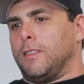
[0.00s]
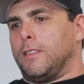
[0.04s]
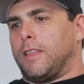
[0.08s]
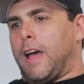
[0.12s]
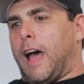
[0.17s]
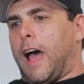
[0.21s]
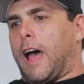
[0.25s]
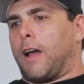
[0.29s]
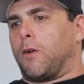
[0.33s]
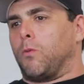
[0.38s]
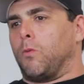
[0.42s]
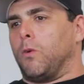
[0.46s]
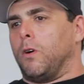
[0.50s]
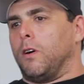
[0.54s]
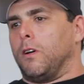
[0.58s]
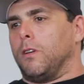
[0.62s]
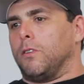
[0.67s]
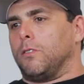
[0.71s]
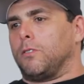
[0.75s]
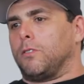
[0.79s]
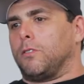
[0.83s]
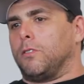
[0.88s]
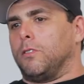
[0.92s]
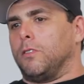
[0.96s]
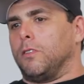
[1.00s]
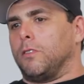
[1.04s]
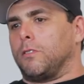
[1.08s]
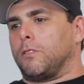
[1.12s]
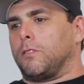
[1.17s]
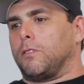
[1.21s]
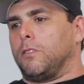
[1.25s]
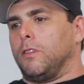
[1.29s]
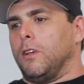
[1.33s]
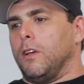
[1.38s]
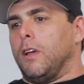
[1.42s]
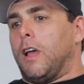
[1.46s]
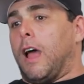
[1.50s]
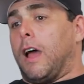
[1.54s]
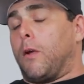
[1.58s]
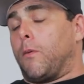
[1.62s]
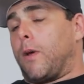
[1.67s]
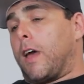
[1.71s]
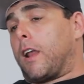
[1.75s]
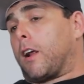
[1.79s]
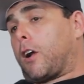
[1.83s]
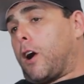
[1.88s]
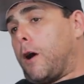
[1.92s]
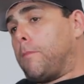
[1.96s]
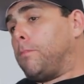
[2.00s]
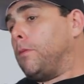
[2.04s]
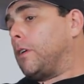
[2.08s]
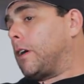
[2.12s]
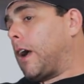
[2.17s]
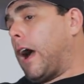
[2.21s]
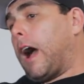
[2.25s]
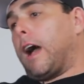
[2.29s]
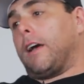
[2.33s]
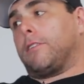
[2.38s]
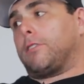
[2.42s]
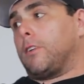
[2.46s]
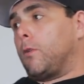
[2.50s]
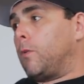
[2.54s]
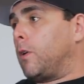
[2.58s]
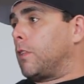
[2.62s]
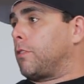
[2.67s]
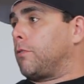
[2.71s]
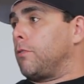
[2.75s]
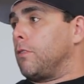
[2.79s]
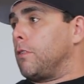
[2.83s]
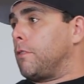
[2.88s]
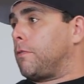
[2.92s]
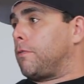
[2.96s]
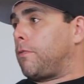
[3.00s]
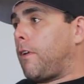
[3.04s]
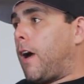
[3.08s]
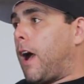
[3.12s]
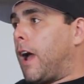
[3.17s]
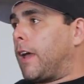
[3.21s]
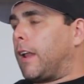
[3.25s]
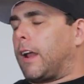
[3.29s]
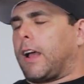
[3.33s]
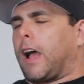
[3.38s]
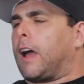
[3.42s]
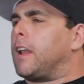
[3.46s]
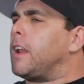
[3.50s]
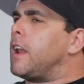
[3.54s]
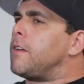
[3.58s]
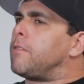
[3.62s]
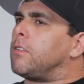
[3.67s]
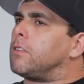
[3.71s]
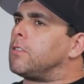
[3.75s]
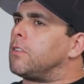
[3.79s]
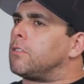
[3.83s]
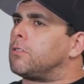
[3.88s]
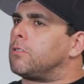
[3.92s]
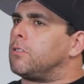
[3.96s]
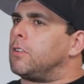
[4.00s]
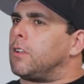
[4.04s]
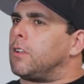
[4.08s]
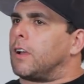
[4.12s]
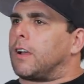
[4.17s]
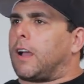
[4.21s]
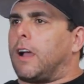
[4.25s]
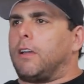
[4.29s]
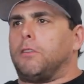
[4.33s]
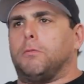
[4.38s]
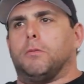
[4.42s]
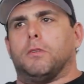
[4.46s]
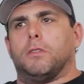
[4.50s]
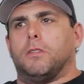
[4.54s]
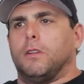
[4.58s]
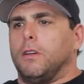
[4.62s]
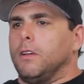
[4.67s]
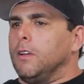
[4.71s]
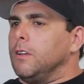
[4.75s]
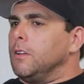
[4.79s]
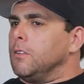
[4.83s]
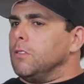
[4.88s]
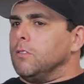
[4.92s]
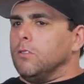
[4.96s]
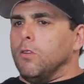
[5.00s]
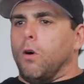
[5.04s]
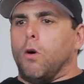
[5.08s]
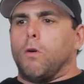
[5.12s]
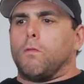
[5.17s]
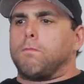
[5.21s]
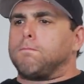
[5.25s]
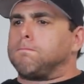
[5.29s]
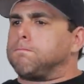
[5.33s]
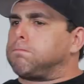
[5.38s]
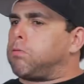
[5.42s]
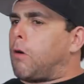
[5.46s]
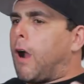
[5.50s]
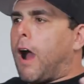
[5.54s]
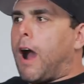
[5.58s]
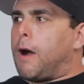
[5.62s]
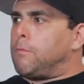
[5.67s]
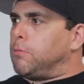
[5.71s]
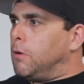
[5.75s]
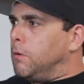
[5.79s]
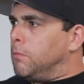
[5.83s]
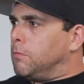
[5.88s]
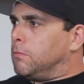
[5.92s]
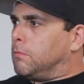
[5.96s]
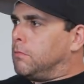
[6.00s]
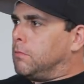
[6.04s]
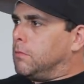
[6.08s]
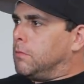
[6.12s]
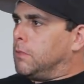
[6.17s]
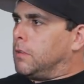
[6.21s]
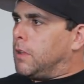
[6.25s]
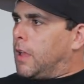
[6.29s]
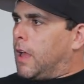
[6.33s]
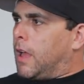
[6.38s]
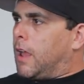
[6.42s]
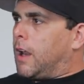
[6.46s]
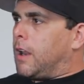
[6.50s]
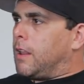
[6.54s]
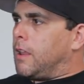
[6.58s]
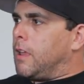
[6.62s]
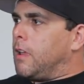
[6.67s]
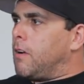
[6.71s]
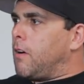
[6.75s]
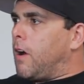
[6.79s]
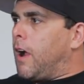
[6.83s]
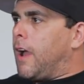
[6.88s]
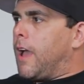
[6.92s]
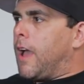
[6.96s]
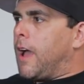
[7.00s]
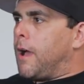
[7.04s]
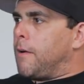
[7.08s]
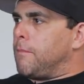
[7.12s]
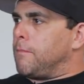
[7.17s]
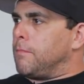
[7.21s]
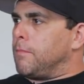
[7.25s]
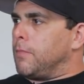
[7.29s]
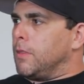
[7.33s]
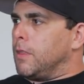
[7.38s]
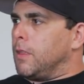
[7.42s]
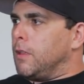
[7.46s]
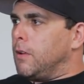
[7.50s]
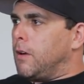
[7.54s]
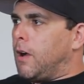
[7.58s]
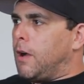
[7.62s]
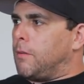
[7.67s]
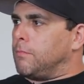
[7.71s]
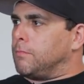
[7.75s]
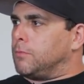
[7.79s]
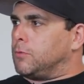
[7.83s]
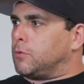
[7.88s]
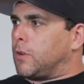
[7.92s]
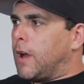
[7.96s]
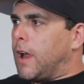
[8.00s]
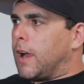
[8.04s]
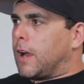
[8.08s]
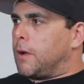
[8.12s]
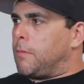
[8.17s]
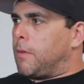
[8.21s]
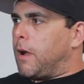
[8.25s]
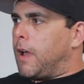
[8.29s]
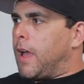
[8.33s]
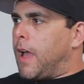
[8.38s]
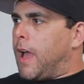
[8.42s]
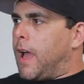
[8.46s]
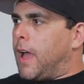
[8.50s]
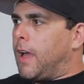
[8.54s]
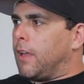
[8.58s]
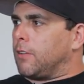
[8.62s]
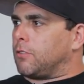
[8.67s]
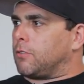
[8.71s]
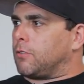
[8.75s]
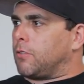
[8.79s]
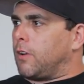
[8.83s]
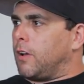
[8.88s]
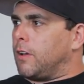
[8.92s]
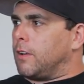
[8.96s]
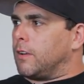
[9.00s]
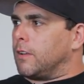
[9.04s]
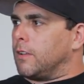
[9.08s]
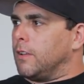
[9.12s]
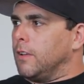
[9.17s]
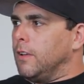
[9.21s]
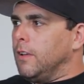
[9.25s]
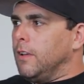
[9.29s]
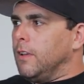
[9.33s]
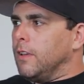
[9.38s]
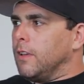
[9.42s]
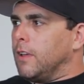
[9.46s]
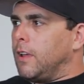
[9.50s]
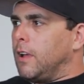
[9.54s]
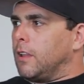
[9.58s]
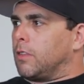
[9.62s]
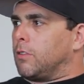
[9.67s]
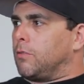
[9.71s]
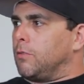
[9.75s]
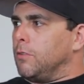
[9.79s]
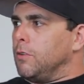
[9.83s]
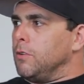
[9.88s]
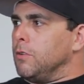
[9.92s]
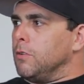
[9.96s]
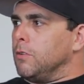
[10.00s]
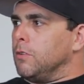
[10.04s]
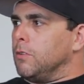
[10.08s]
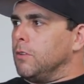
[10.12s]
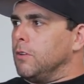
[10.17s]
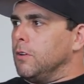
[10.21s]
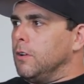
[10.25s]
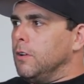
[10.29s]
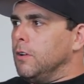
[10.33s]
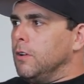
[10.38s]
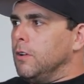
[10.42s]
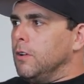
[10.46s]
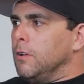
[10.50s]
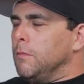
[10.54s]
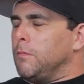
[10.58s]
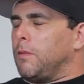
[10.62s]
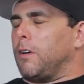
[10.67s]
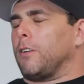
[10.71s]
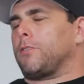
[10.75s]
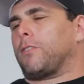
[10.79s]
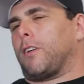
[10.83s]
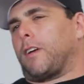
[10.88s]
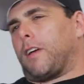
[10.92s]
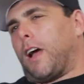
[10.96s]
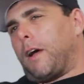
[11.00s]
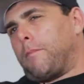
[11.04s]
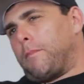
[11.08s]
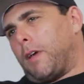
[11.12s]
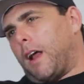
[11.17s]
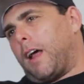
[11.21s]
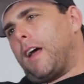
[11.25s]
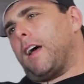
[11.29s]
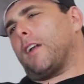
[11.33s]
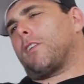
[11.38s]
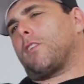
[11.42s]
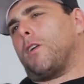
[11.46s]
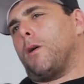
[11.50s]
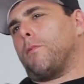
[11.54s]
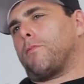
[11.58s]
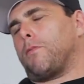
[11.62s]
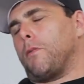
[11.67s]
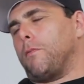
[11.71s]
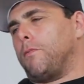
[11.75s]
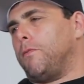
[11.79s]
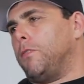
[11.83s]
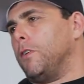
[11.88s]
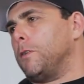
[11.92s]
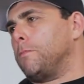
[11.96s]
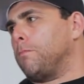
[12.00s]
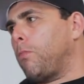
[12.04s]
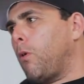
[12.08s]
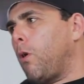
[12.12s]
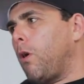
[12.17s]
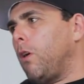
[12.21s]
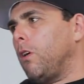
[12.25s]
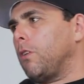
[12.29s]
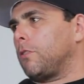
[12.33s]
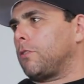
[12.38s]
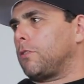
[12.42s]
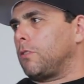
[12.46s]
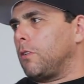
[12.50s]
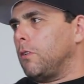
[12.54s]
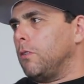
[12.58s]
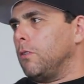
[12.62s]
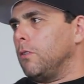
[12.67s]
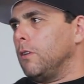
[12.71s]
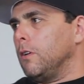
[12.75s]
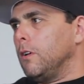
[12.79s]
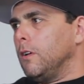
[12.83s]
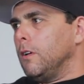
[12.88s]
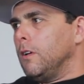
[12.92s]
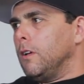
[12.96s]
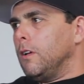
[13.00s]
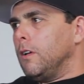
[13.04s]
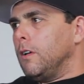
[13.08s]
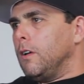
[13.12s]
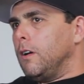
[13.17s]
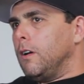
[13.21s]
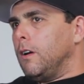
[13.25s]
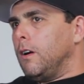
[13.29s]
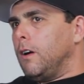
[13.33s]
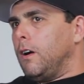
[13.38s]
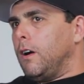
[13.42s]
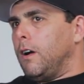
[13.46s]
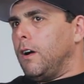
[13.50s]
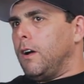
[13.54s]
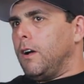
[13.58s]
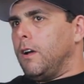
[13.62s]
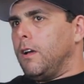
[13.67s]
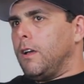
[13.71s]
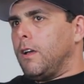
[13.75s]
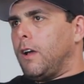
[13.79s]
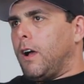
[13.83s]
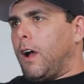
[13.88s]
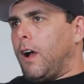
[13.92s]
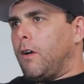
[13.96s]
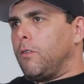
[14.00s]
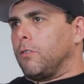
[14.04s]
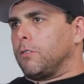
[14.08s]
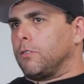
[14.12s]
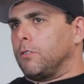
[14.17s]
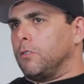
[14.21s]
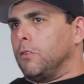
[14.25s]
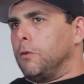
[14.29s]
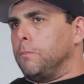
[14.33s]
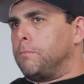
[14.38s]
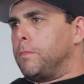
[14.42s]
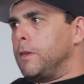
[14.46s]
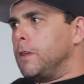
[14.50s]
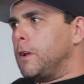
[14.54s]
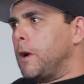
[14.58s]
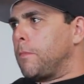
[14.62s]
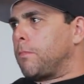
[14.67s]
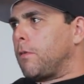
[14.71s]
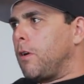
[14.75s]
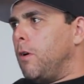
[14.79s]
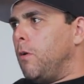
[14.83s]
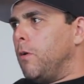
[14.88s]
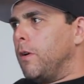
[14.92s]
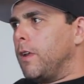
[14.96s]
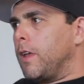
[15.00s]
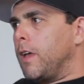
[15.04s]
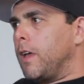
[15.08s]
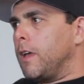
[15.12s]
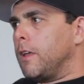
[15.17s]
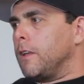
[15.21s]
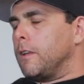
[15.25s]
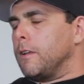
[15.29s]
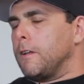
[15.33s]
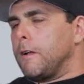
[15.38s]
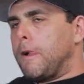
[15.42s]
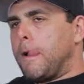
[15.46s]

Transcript: that was the and we had a couple of guys that went through it fine. Like, I never understood. Like, guys would be no problem. And here I am, you know, I'm dragging my ass trying to get through. Plus, I had come from football, so I was a little beat up going in.